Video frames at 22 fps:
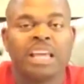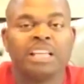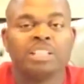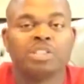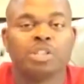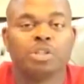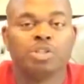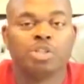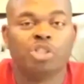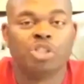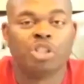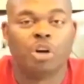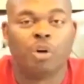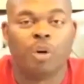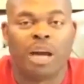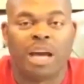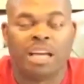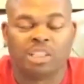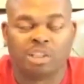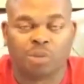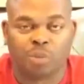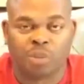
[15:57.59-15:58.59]
and so Joe
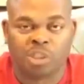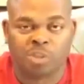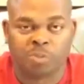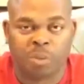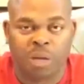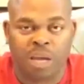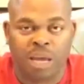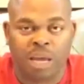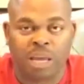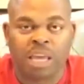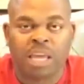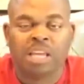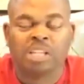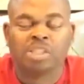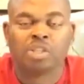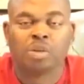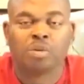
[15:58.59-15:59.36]
has a respect.